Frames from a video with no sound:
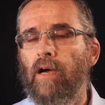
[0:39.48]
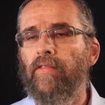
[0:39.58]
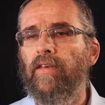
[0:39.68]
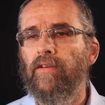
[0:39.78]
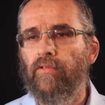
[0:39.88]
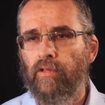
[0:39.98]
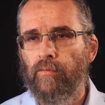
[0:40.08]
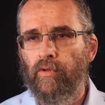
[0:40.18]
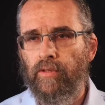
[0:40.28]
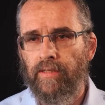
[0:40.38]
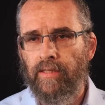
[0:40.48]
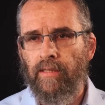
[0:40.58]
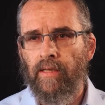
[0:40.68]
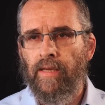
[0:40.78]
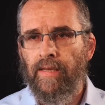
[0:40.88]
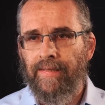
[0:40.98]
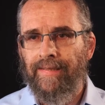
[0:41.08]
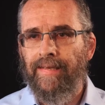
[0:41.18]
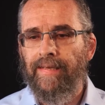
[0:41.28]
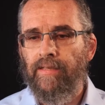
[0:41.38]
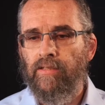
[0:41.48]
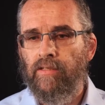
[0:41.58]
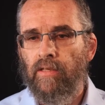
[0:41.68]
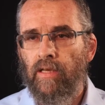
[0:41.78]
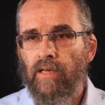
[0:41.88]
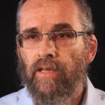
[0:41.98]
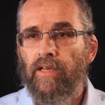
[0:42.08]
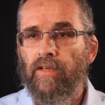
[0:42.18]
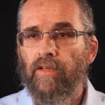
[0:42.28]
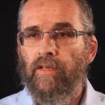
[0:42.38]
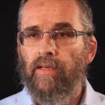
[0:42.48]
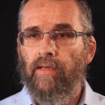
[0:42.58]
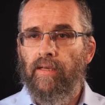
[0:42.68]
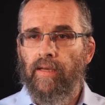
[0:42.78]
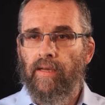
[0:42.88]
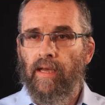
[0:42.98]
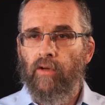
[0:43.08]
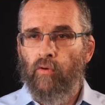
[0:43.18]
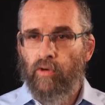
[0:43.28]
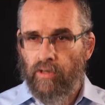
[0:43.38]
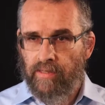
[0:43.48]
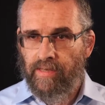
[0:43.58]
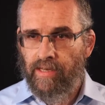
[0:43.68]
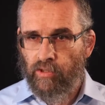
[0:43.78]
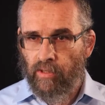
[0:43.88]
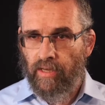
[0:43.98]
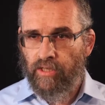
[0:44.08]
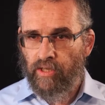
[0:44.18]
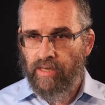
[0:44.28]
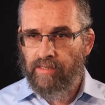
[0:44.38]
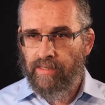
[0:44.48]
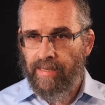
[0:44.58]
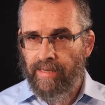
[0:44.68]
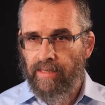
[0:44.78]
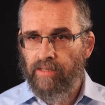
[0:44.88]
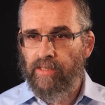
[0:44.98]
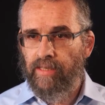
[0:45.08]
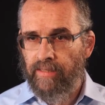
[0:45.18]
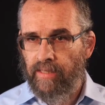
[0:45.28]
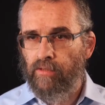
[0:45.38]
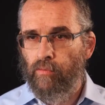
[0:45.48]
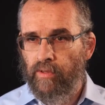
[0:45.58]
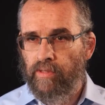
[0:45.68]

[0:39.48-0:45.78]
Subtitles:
I think every community needs an organisation like JCA to connect it with